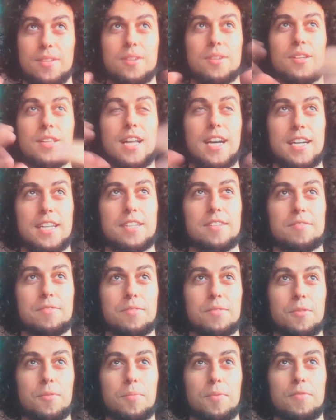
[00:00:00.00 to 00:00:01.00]
collective
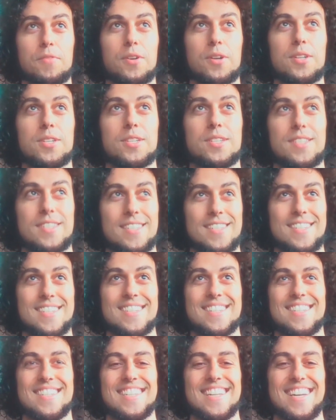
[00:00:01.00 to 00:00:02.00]
group of
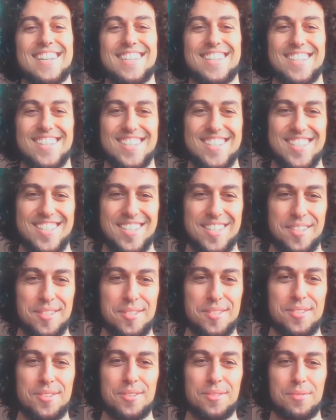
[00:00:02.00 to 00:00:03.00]
consciousnesses that
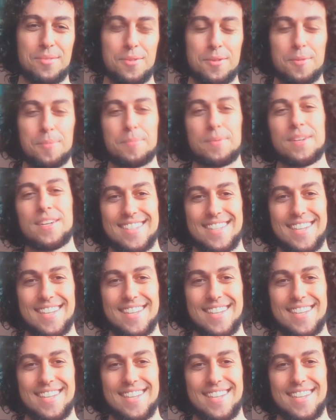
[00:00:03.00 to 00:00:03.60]
constitutes your group